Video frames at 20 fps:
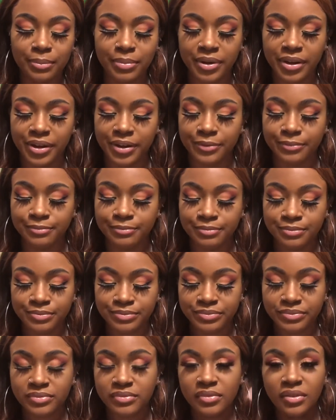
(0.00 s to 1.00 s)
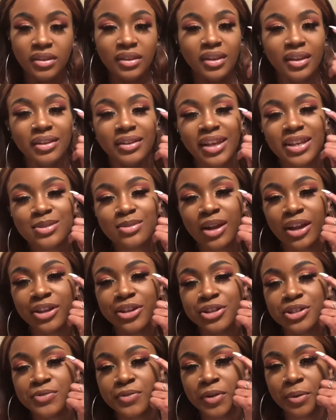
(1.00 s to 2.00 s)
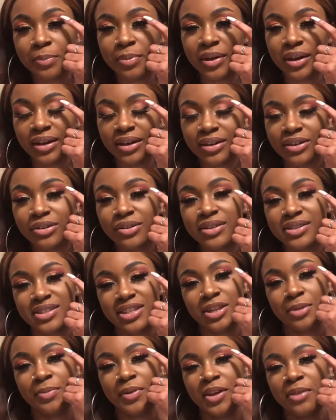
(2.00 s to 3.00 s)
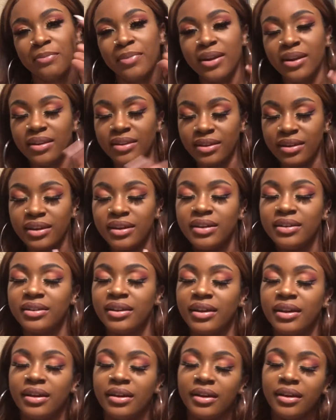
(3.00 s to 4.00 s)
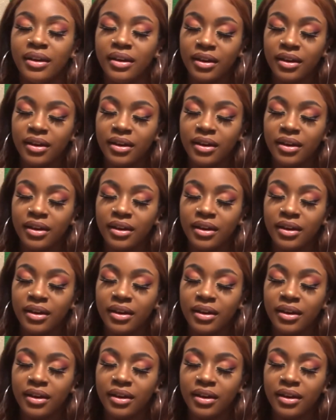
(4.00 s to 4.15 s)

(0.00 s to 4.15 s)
But that's what I use for the pink. You can see the pink better than anything.